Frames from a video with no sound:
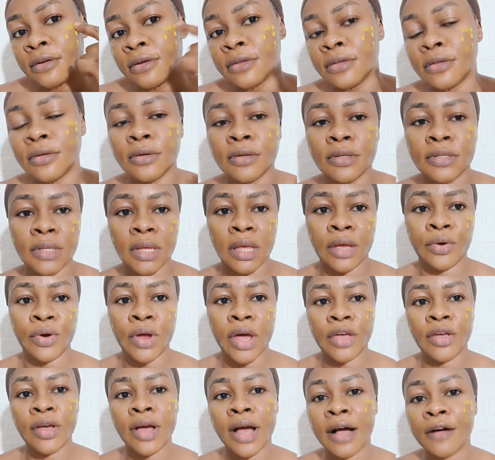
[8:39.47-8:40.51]
on those
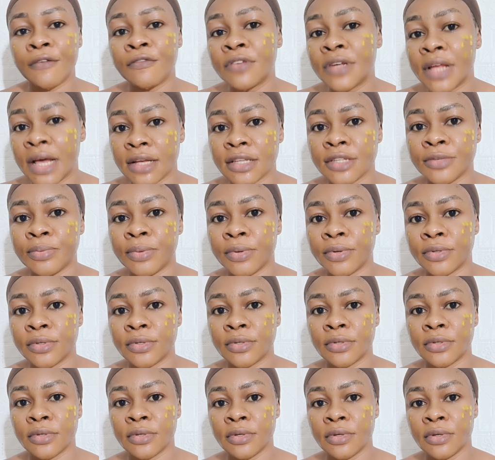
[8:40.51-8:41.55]
area you have dark
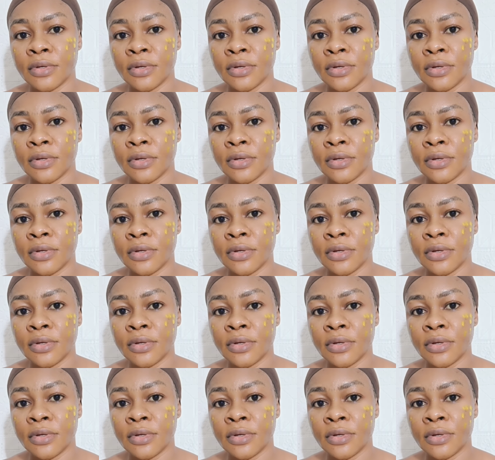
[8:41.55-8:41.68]
spots